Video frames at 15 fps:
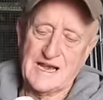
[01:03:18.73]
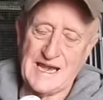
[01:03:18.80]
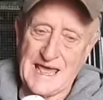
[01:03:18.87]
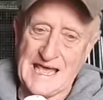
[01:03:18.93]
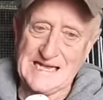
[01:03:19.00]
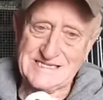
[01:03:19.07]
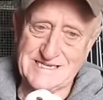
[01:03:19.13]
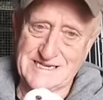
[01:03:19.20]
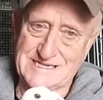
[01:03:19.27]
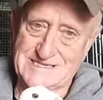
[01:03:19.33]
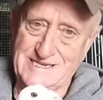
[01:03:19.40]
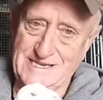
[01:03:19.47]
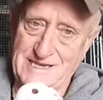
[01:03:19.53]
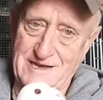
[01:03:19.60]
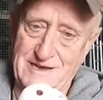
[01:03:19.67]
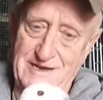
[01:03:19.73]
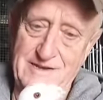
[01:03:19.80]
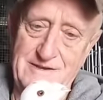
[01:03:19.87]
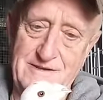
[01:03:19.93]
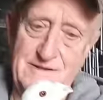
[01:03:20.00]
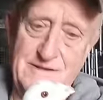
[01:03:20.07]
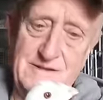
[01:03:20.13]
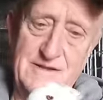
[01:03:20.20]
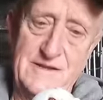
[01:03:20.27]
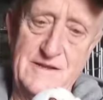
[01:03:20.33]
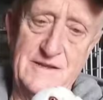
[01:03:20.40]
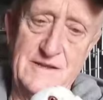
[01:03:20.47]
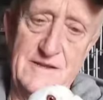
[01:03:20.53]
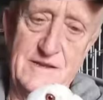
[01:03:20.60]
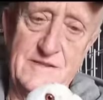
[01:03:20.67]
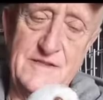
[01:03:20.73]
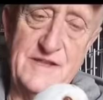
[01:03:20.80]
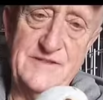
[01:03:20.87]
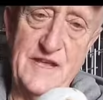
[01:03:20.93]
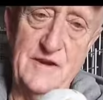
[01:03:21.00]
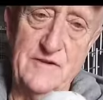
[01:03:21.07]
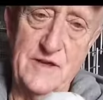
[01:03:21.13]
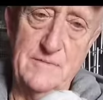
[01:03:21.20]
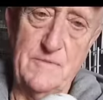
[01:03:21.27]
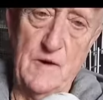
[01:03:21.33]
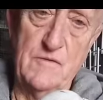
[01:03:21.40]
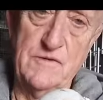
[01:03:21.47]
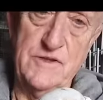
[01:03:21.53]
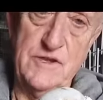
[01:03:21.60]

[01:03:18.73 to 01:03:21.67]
classic Sion that's held up over